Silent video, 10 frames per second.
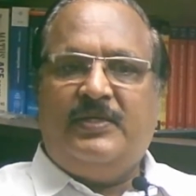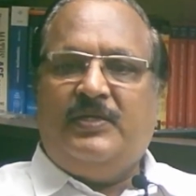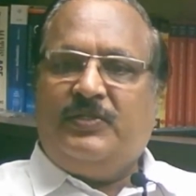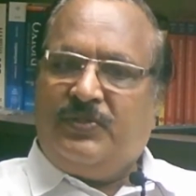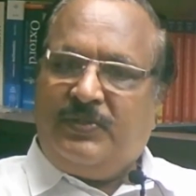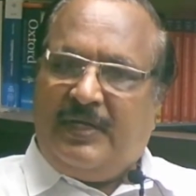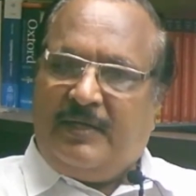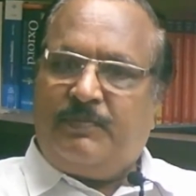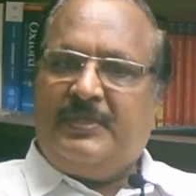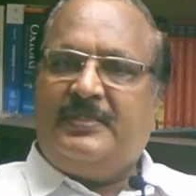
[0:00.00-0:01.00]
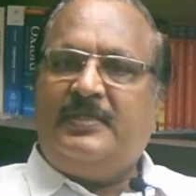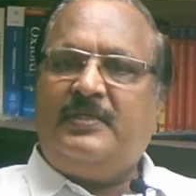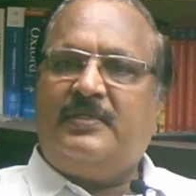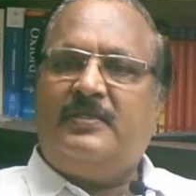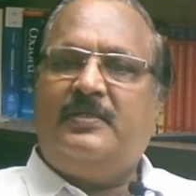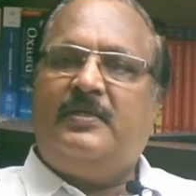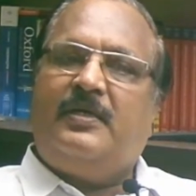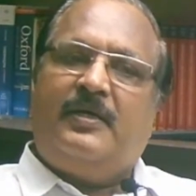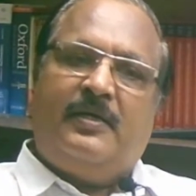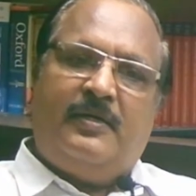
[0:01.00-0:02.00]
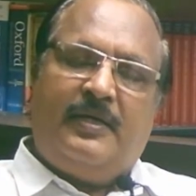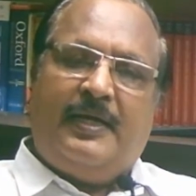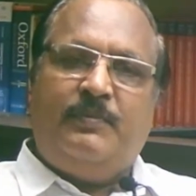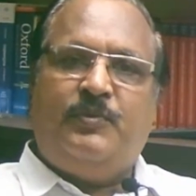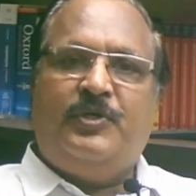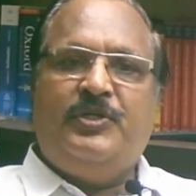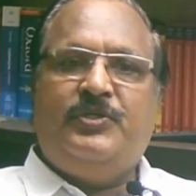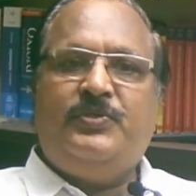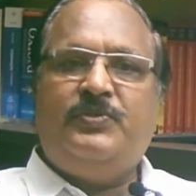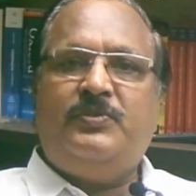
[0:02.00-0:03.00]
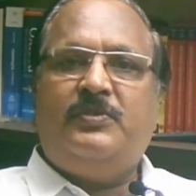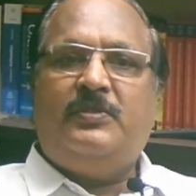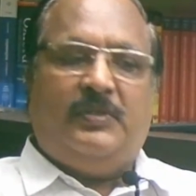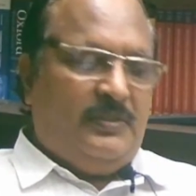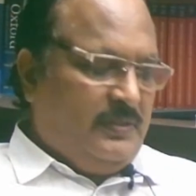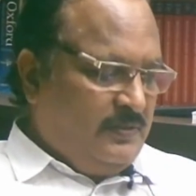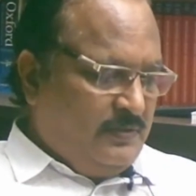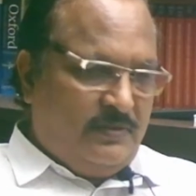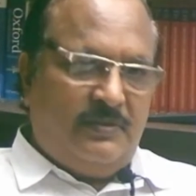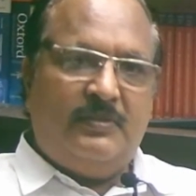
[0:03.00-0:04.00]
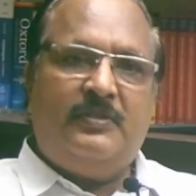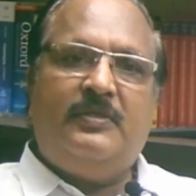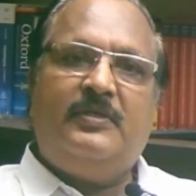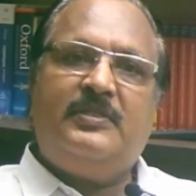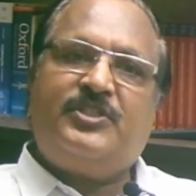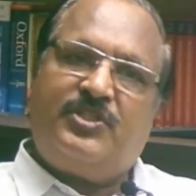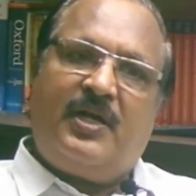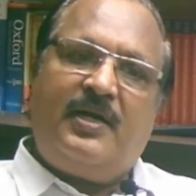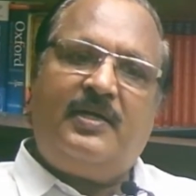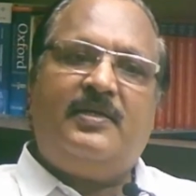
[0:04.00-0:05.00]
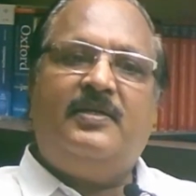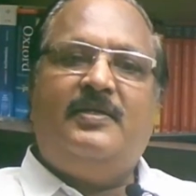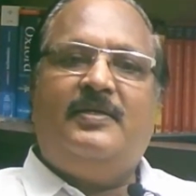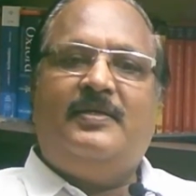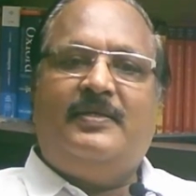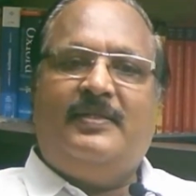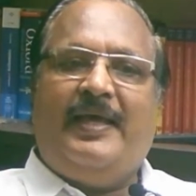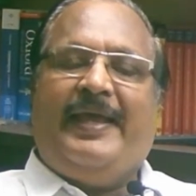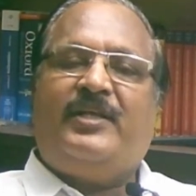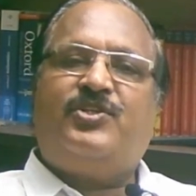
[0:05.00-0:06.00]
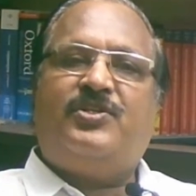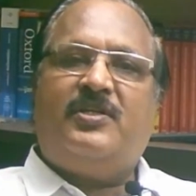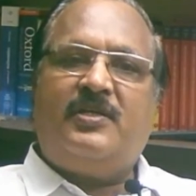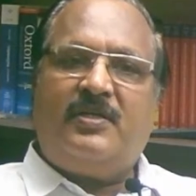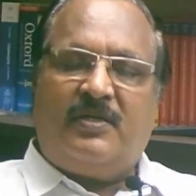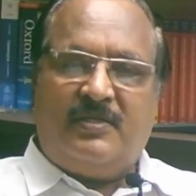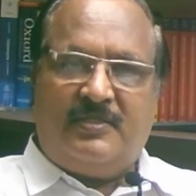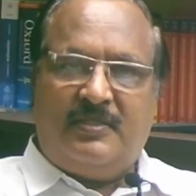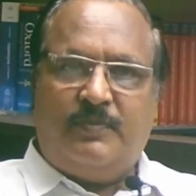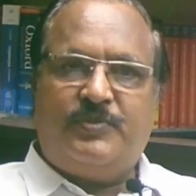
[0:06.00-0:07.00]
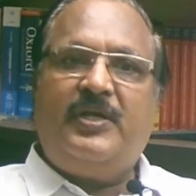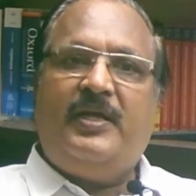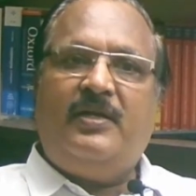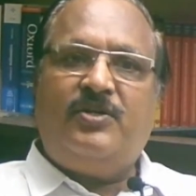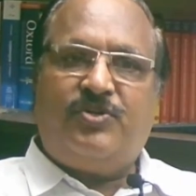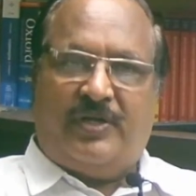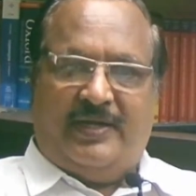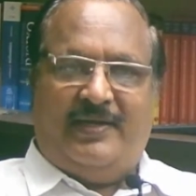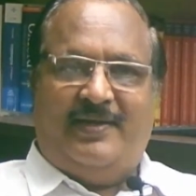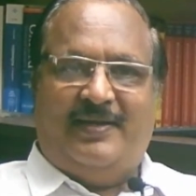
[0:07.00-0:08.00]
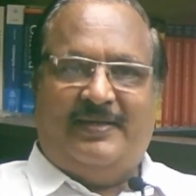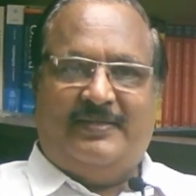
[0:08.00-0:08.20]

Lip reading: So, at present I am going to start the extra concepts in triangle,